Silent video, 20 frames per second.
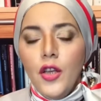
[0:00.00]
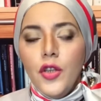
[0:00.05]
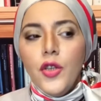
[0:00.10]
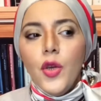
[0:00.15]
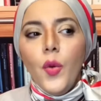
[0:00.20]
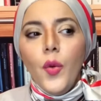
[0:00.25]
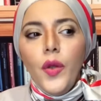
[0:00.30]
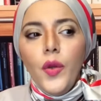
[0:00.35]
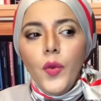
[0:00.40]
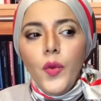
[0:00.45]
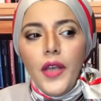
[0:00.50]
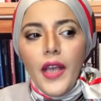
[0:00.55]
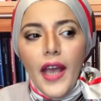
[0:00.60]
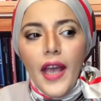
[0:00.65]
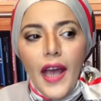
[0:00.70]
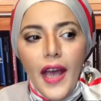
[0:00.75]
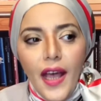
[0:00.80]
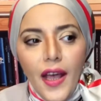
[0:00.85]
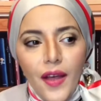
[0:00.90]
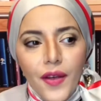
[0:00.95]
we
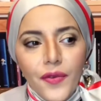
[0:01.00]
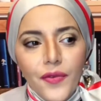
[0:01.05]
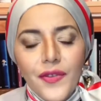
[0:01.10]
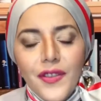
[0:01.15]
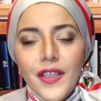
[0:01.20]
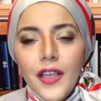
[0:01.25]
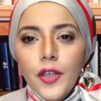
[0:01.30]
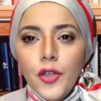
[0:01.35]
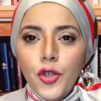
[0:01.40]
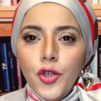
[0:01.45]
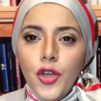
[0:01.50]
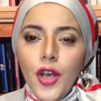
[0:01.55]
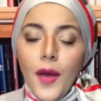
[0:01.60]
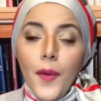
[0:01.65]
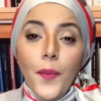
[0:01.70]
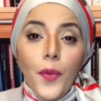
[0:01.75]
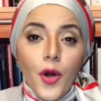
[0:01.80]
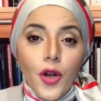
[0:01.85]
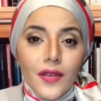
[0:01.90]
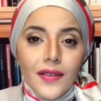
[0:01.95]
have such a
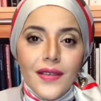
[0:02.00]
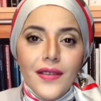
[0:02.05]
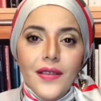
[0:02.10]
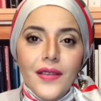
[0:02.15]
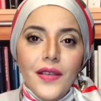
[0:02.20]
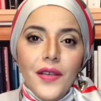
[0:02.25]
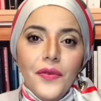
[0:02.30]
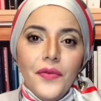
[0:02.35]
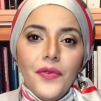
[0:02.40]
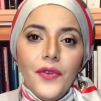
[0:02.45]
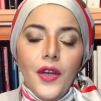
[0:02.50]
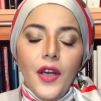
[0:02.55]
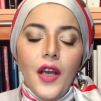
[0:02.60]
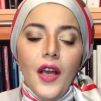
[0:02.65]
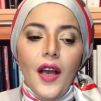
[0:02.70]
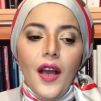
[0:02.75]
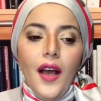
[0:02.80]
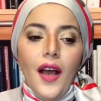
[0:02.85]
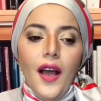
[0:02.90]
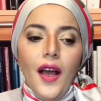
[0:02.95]
positive
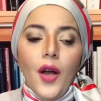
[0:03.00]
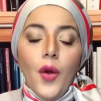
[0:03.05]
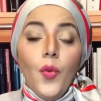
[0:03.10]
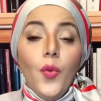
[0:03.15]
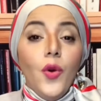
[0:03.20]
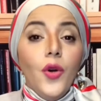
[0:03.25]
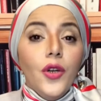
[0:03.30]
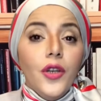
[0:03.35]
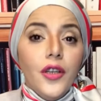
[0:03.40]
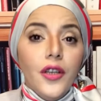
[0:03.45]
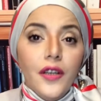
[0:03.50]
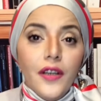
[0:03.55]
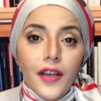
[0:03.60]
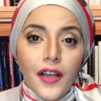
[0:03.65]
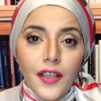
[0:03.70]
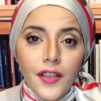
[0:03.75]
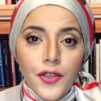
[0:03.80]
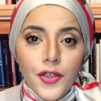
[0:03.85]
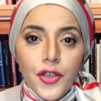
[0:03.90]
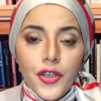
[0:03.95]
work
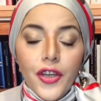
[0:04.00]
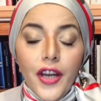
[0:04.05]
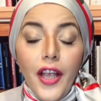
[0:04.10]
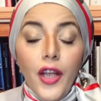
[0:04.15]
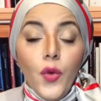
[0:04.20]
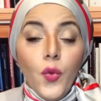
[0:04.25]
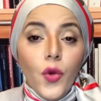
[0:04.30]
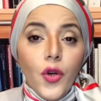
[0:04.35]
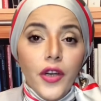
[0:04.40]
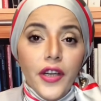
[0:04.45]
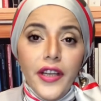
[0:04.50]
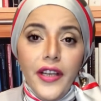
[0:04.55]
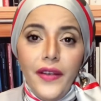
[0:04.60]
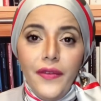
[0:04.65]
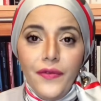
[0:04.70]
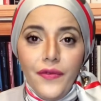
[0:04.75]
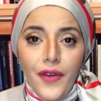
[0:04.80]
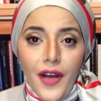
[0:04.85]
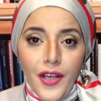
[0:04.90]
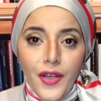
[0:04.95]
culture and work
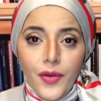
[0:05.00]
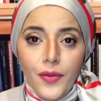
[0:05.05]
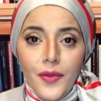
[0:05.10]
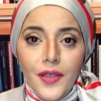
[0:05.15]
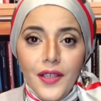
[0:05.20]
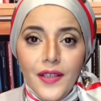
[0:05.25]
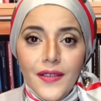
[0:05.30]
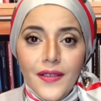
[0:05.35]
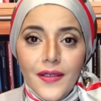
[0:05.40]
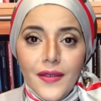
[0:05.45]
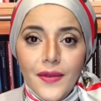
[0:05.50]
environment, we will